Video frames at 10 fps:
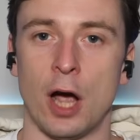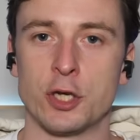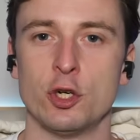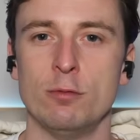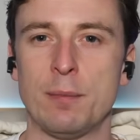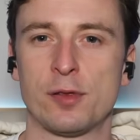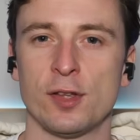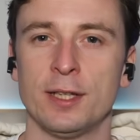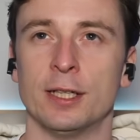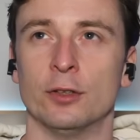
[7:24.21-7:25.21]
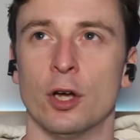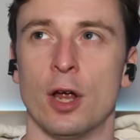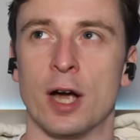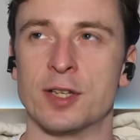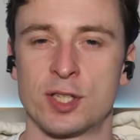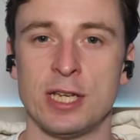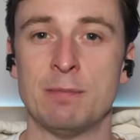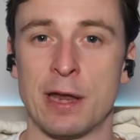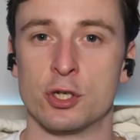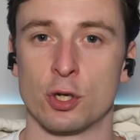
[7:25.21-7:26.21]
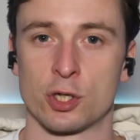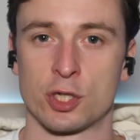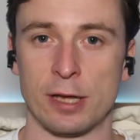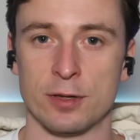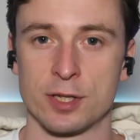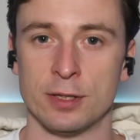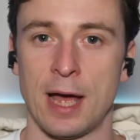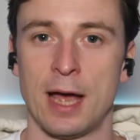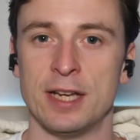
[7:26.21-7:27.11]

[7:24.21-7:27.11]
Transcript: I do remember thinking that I'd seen better Josh Taylors than that.